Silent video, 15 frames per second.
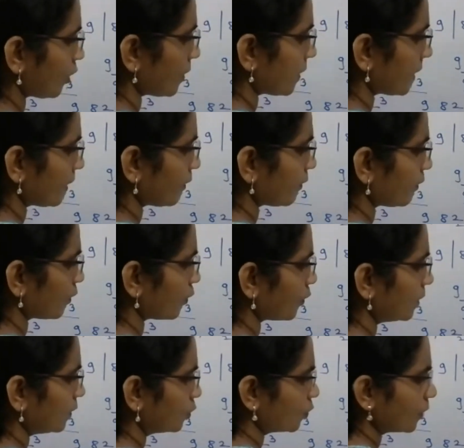to our
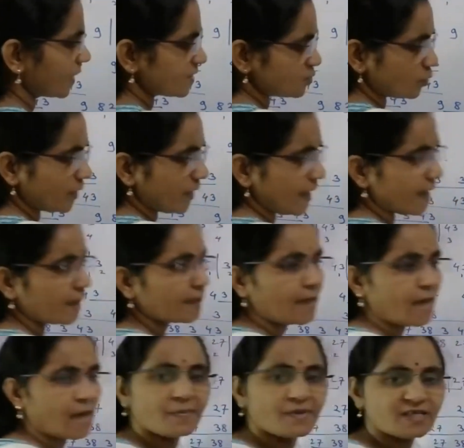rule, 2 raised to k,
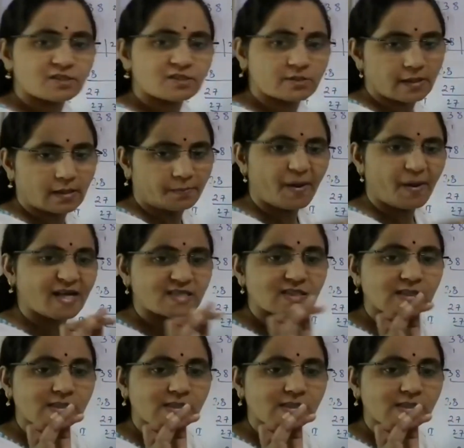k means 3. Pass